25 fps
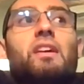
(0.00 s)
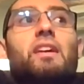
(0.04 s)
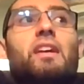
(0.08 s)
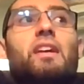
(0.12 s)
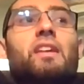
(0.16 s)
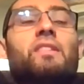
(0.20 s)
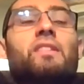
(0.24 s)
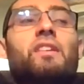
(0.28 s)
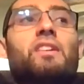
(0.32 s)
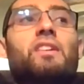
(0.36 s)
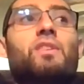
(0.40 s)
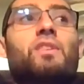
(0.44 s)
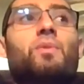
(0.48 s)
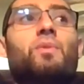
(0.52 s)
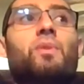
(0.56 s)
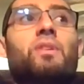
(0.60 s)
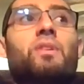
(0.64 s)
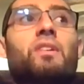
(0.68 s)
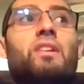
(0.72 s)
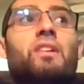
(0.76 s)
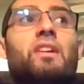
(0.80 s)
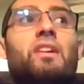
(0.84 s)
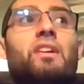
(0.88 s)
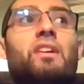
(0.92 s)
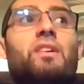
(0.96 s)
And then you want
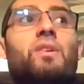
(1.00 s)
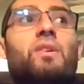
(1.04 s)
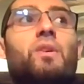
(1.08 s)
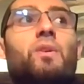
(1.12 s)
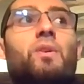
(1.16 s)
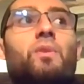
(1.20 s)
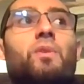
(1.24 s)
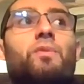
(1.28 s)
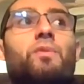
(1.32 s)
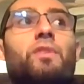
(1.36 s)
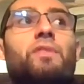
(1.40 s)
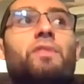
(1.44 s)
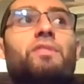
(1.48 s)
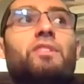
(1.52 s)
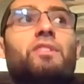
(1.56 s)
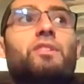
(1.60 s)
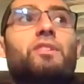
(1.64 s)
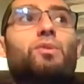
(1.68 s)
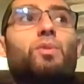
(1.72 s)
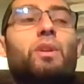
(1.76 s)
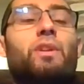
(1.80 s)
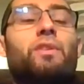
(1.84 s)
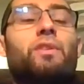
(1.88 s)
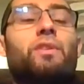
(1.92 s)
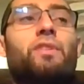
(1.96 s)
to let go 15 to
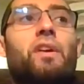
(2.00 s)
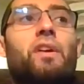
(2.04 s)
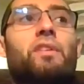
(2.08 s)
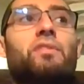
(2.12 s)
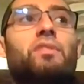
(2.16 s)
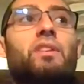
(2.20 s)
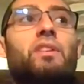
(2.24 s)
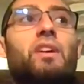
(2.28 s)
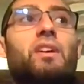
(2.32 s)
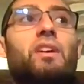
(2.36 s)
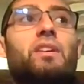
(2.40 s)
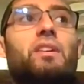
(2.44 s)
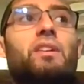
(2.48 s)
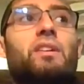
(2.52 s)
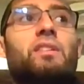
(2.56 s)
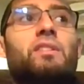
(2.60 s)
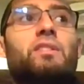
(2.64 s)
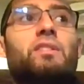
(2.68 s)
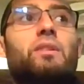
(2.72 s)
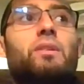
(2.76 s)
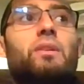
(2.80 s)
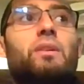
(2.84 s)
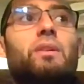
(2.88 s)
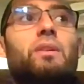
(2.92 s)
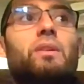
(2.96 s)
25
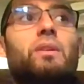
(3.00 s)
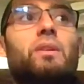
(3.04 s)
seconds.